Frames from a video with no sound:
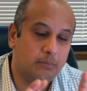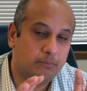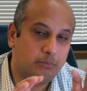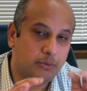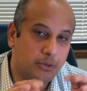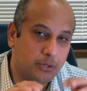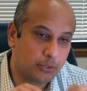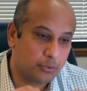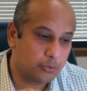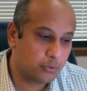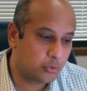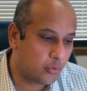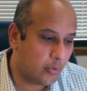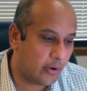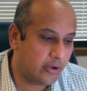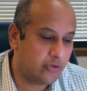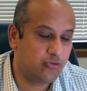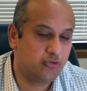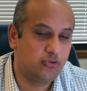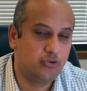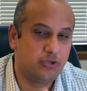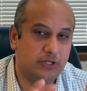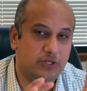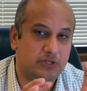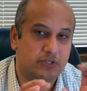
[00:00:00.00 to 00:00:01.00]
through
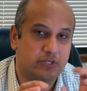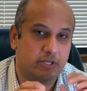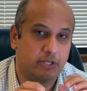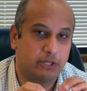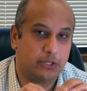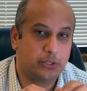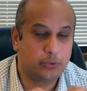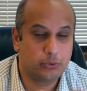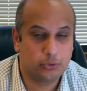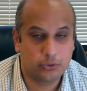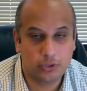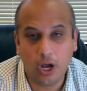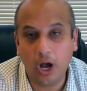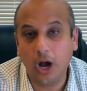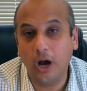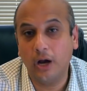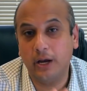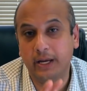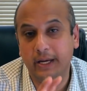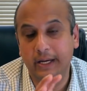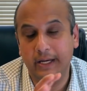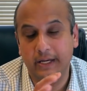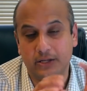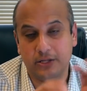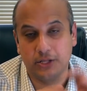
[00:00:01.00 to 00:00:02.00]
questions and through
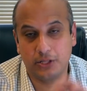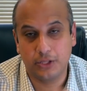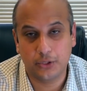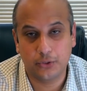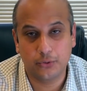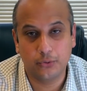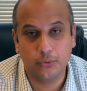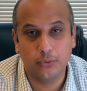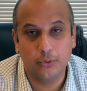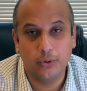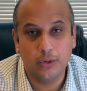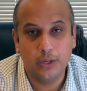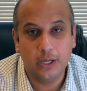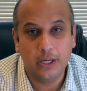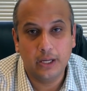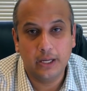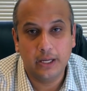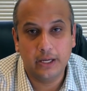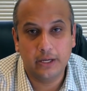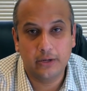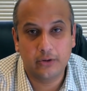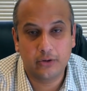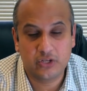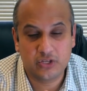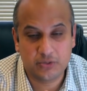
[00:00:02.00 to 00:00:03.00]
talking and through
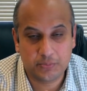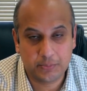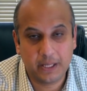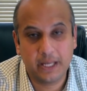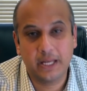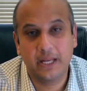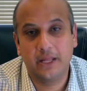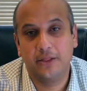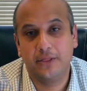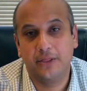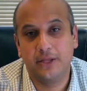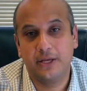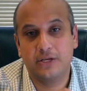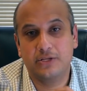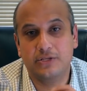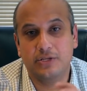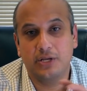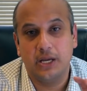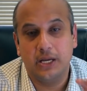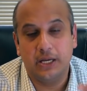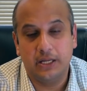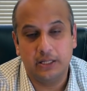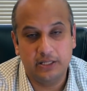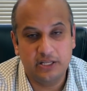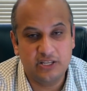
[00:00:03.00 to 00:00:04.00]
explaining things,
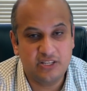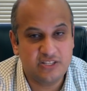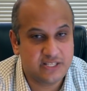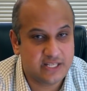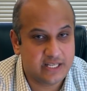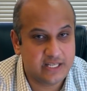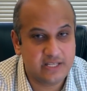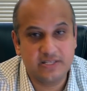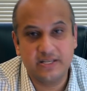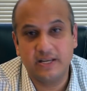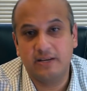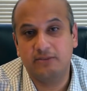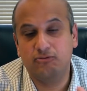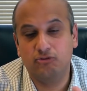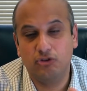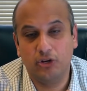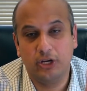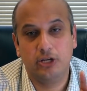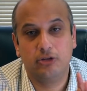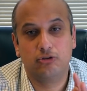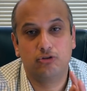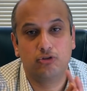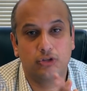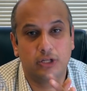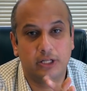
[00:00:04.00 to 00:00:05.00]
these things have
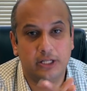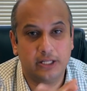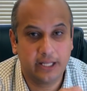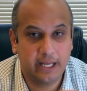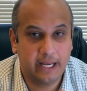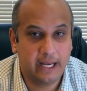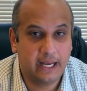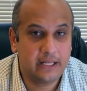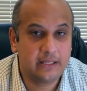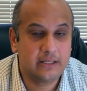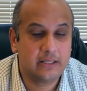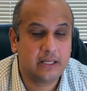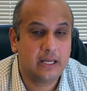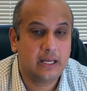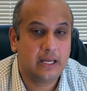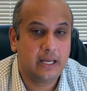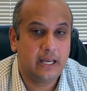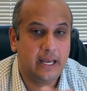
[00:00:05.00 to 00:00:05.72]
changed in the end,